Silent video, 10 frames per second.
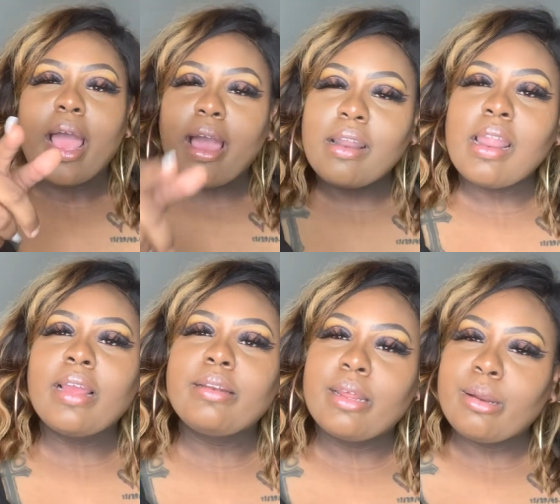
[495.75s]
I
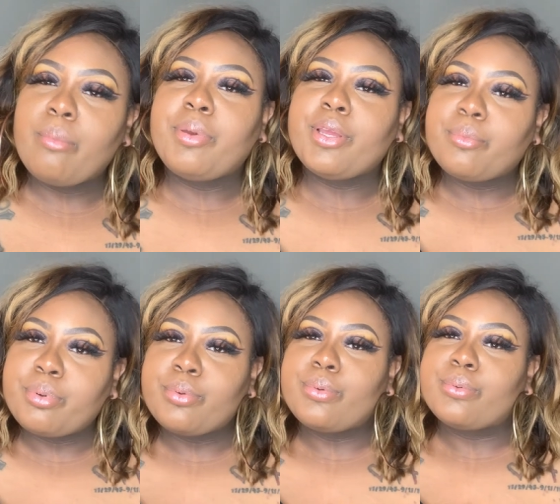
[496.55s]
like that. Don't pee in the
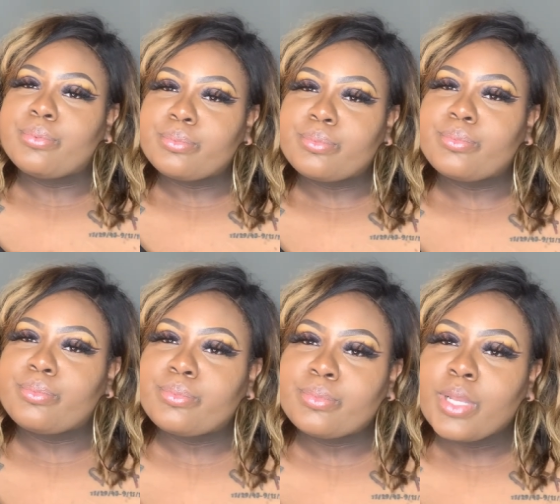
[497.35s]
pool
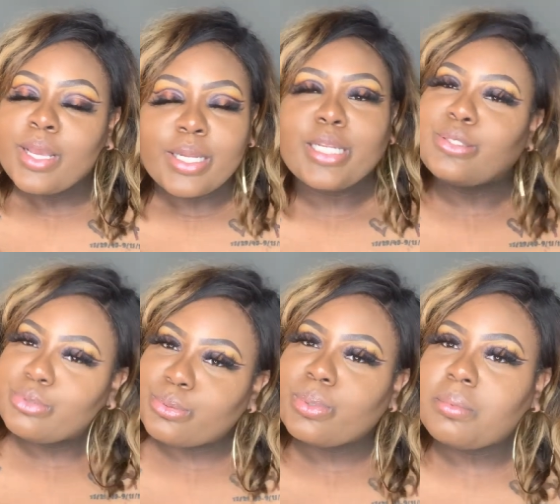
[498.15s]
that you
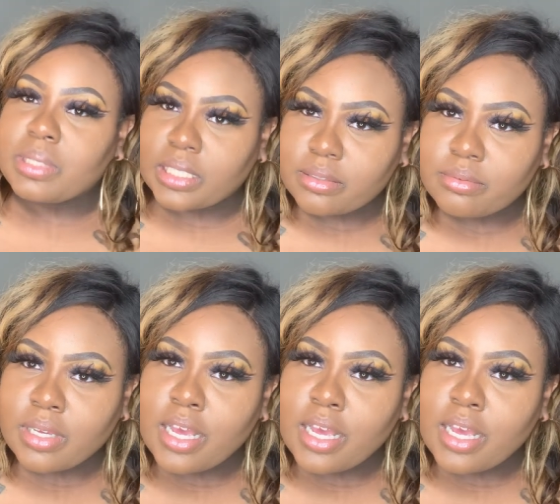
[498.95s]
swim in.